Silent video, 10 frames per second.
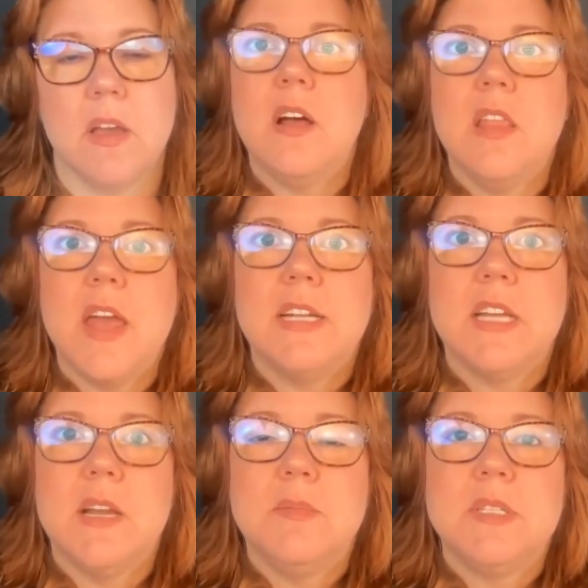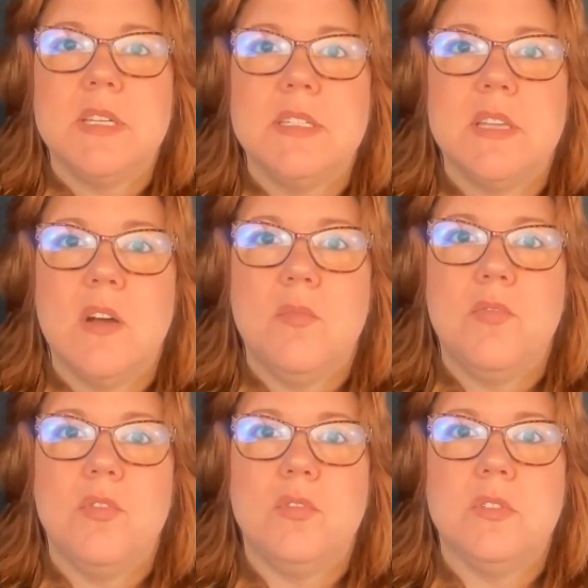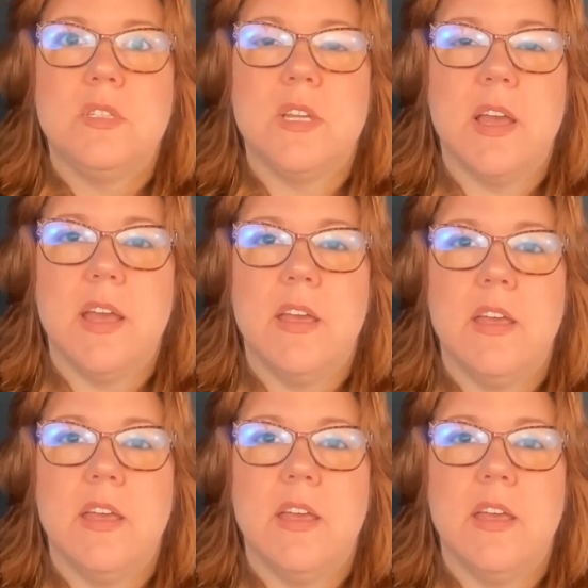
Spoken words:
A lot of times it's helpful to